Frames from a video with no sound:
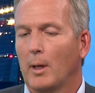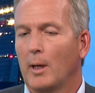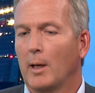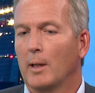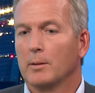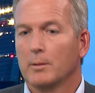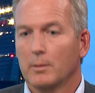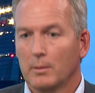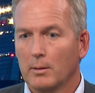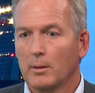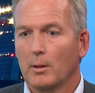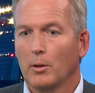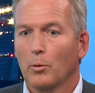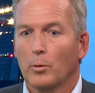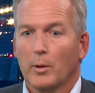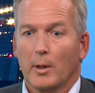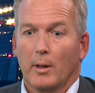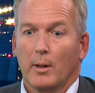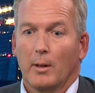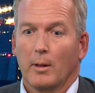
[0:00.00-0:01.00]
and the U
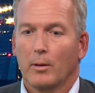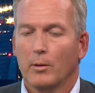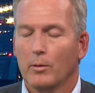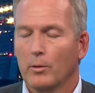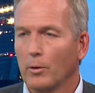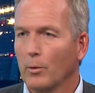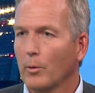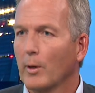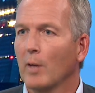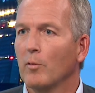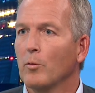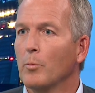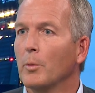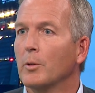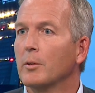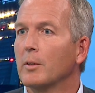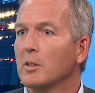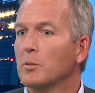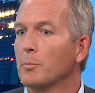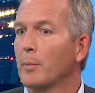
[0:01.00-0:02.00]
K you know,
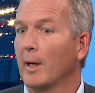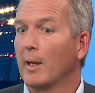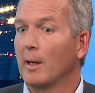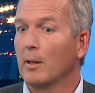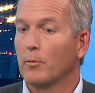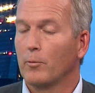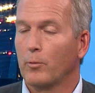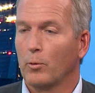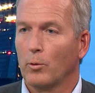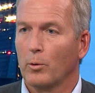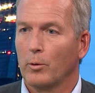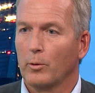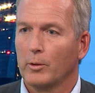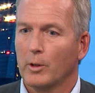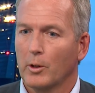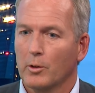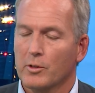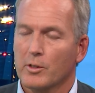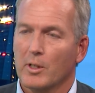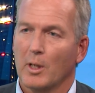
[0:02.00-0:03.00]
government is paying for
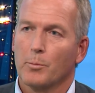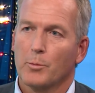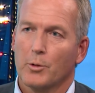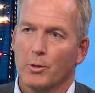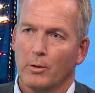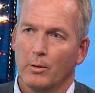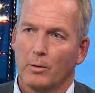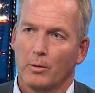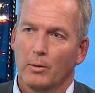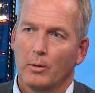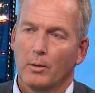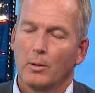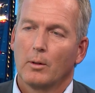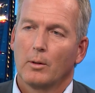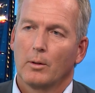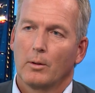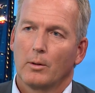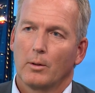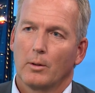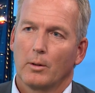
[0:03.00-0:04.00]
the consumption,
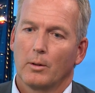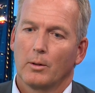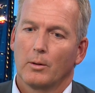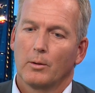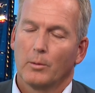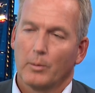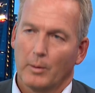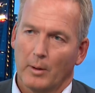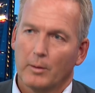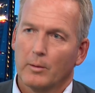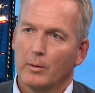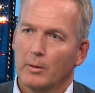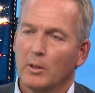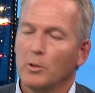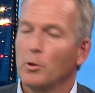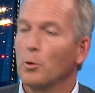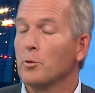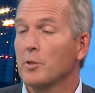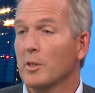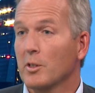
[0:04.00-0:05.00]
uh, the
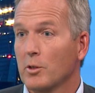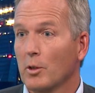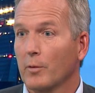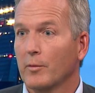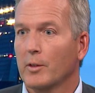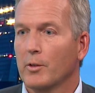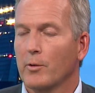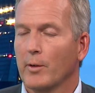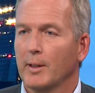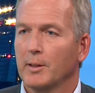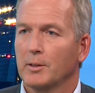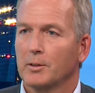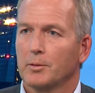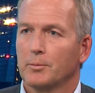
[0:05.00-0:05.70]
usage of the trains.